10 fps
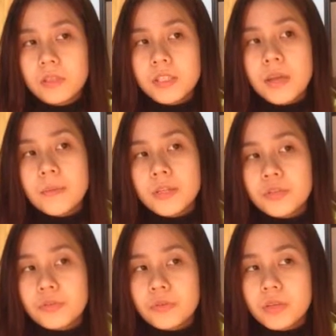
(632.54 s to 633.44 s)
The
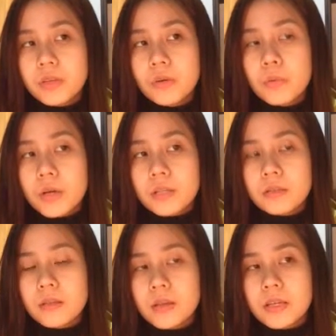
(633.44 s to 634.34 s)
cemetery was
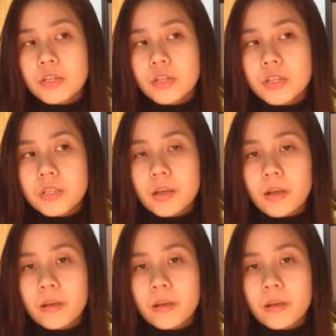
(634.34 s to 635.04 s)
interesting.